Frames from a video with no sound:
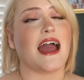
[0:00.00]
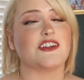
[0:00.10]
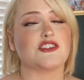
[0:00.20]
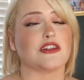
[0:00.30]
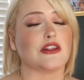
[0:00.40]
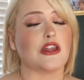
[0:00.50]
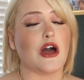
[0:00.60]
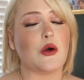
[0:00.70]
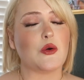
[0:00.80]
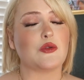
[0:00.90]
I just
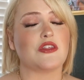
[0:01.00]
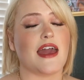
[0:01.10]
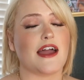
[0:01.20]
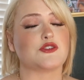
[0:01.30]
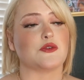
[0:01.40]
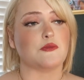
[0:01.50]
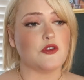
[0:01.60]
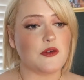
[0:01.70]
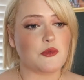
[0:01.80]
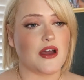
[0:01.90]
loathe the actual
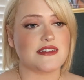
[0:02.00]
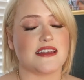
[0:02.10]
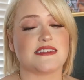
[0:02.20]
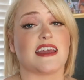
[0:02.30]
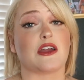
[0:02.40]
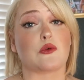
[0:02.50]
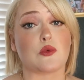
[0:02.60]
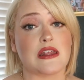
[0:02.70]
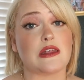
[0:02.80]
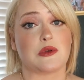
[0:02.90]
moving process. I get
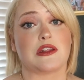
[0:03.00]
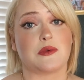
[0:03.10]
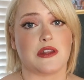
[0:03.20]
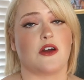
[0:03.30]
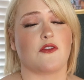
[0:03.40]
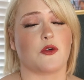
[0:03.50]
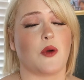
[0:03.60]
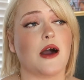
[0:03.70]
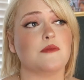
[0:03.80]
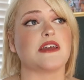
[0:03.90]
really, really, really
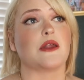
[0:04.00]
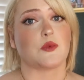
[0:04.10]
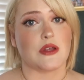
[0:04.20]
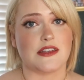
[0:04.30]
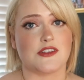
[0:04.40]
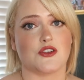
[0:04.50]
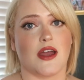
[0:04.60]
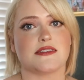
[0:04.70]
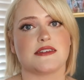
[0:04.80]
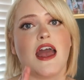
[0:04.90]
overwhelmed and really
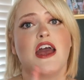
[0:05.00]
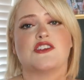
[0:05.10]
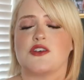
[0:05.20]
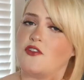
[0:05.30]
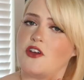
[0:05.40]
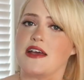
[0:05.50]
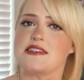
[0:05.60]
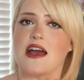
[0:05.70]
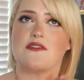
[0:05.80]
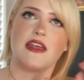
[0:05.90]
stressed. So if you guys
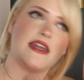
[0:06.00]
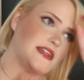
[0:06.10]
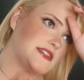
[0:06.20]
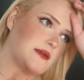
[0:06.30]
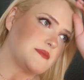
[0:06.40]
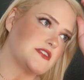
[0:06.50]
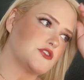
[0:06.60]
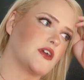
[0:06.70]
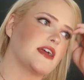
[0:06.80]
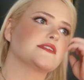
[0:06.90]
have any tips and
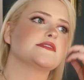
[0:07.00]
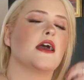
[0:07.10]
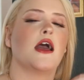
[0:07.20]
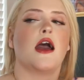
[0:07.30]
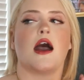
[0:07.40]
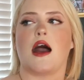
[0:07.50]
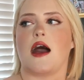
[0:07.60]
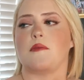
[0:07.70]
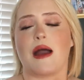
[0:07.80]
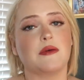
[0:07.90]
tricks,
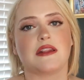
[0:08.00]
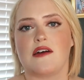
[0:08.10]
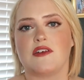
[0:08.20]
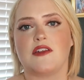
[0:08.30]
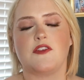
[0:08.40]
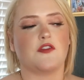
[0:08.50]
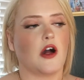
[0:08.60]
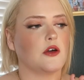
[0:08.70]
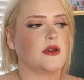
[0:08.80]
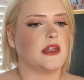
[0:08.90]
um, I would love it if you
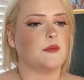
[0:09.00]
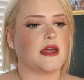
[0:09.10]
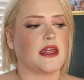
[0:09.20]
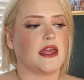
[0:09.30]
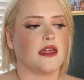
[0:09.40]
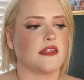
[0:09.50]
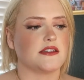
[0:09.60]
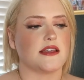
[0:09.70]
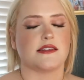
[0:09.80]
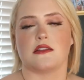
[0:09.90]
follow anybody that
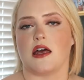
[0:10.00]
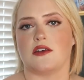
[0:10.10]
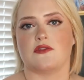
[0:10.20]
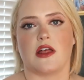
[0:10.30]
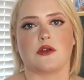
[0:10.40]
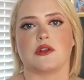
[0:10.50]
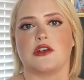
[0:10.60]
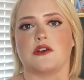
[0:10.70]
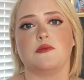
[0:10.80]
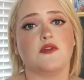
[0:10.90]
does a lot of like really
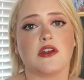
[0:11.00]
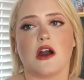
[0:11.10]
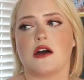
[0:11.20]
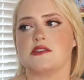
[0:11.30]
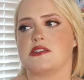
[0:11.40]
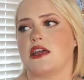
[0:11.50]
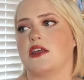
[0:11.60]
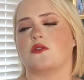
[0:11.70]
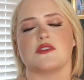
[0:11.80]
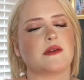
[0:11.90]
good moving
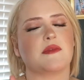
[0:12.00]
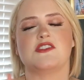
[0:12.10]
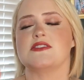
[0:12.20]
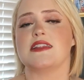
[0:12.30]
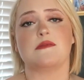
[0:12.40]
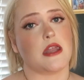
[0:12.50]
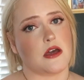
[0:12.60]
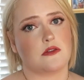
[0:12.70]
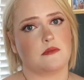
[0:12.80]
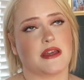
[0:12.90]
content or something, just let me
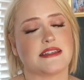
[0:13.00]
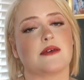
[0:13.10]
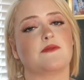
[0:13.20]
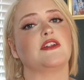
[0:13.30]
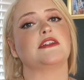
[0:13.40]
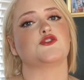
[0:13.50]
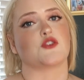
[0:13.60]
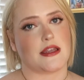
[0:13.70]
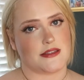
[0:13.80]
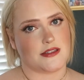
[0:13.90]
know because I'm feeling
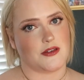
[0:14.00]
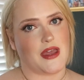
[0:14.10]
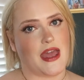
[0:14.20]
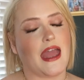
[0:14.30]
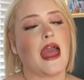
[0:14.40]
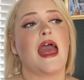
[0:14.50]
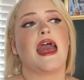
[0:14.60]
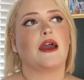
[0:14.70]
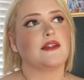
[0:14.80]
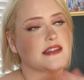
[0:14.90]
stressed, okay?
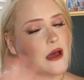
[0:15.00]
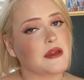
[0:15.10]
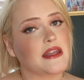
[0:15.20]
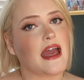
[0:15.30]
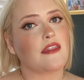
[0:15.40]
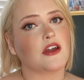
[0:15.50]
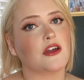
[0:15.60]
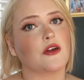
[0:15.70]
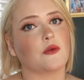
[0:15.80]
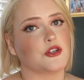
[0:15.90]
It's coming
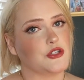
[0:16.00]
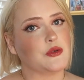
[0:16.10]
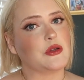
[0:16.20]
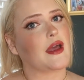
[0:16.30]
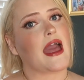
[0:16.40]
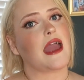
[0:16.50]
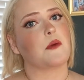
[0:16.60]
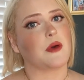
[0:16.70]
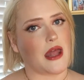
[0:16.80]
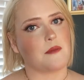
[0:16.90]
together, we're doing
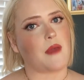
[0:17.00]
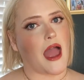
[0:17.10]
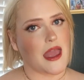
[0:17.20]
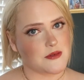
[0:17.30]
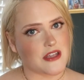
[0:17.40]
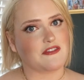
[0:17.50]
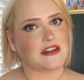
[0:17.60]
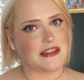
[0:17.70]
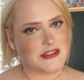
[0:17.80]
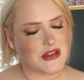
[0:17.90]
okay, but I'm, I am
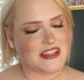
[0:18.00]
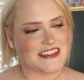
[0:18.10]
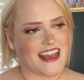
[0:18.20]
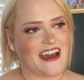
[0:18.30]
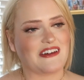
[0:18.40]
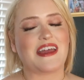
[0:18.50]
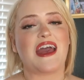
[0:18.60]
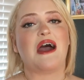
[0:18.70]
definitely stressed out.